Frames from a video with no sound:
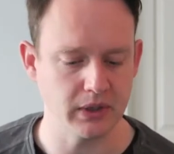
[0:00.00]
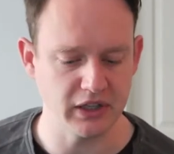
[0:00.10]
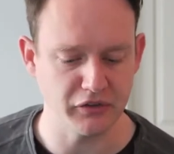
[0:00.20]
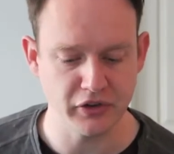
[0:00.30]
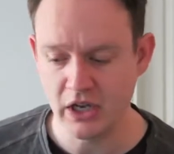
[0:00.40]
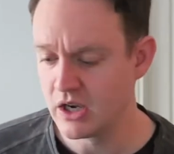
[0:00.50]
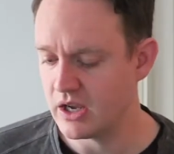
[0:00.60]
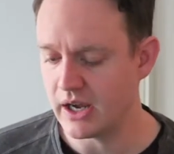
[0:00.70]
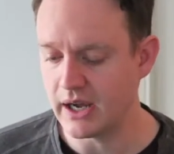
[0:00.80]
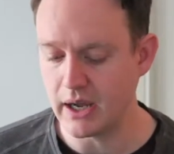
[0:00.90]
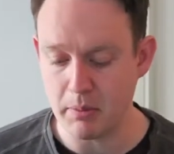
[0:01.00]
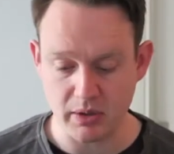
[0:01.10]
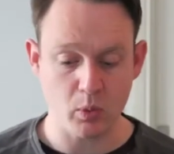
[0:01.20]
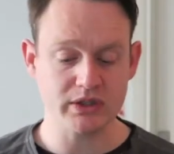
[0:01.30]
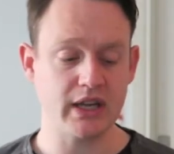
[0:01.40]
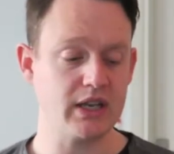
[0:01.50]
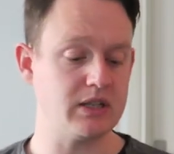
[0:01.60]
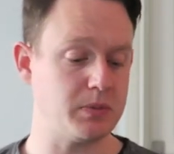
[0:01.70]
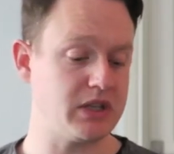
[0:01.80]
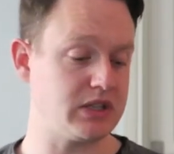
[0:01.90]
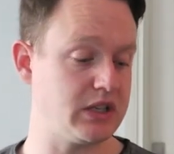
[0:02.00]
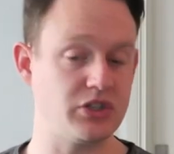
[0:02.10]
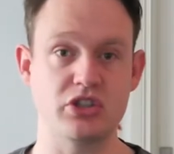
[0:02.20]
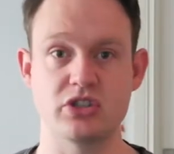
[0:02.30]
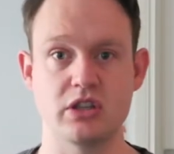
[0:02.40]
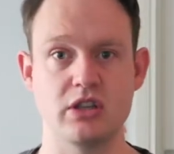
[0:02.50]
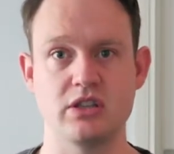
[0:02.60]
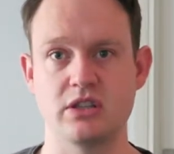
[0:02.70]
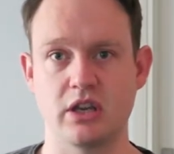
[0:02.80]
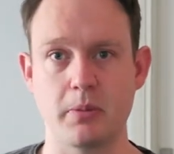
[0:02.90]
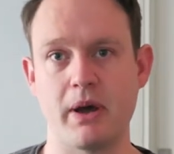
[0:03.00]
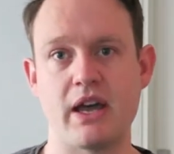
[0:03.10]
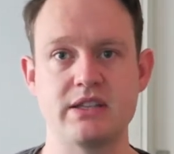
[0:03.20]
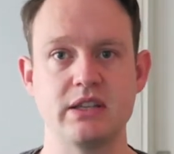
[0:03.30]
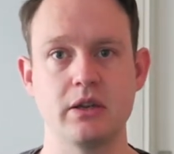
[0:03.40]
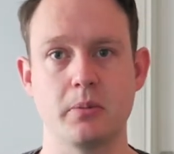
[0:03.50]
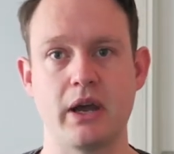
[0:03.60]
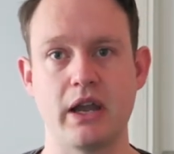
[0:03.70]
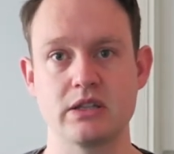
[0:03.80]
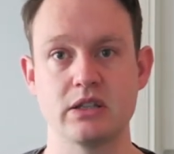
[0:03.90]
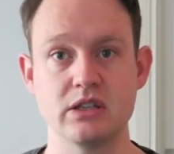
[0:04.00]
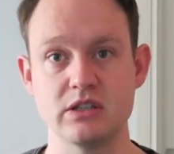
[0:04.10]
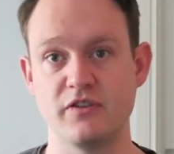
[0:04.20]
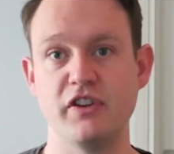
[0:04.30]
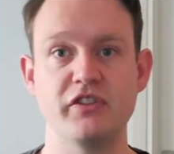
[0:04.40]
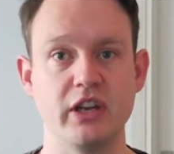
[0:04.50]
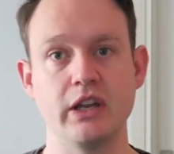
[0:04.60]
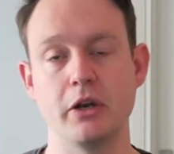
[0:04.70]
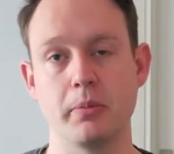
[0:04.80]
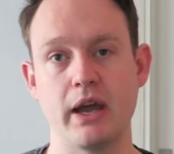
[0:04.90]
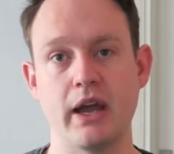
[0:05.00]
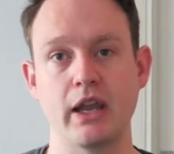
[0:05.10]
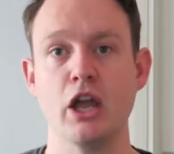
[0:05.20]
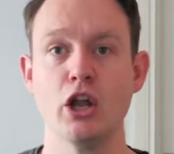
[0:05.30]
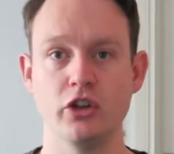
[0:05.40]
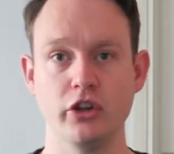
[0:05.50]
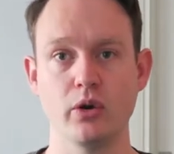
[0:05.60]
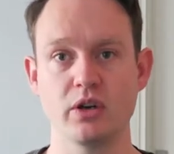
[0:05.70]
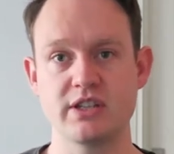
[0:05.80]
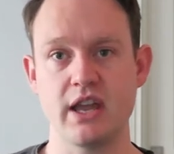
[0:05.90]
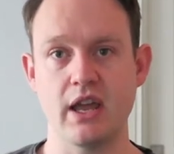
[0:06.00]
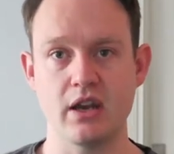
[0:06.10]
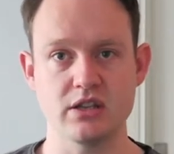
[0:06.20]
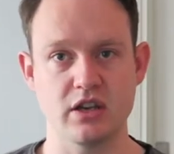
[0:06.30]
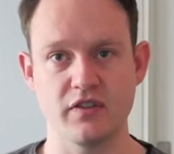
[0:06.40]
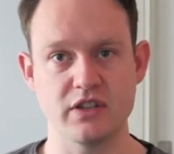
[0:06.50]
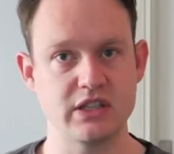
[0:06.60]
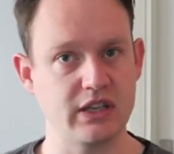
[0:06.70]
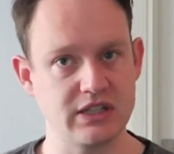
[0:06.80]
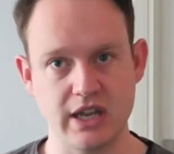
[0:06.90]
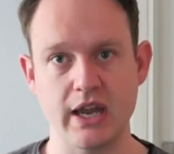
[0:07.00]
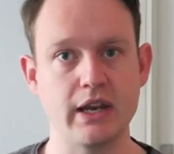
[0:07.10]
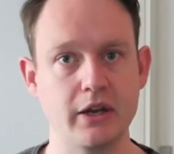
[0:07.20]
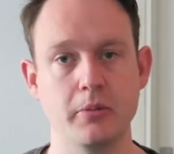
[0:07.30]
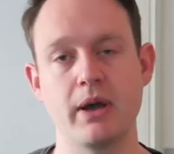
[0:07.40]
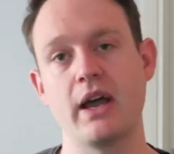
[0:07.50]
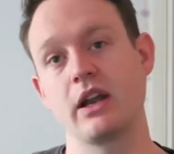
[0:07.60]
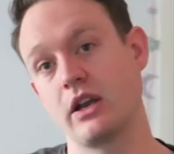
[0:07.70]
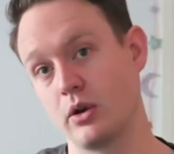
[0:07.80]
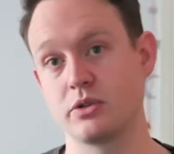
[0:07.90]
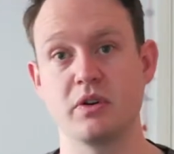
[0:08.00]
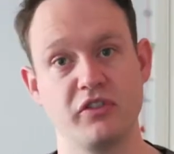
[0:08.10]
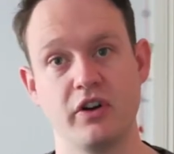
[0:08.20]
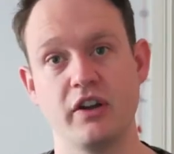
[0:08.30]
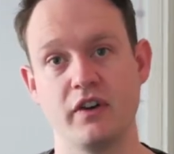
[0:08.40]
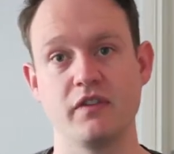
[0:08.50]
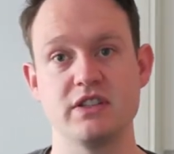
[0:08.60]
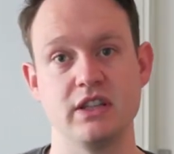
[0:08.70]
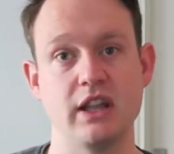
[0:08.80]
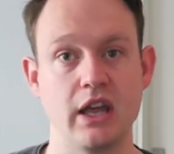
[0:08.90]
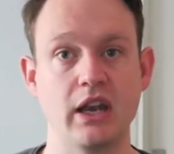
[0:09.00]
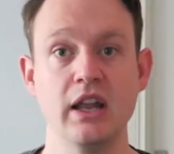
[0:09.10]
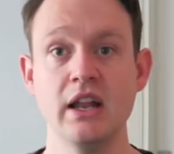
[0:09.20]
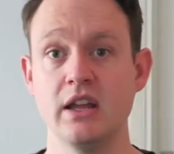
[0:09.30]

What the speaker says: believe. And what that is, basically, it's the capacity of the bag. So this is a 15 liter bag. The R10 is obviously a 10 liter bag, and the R25 obviously then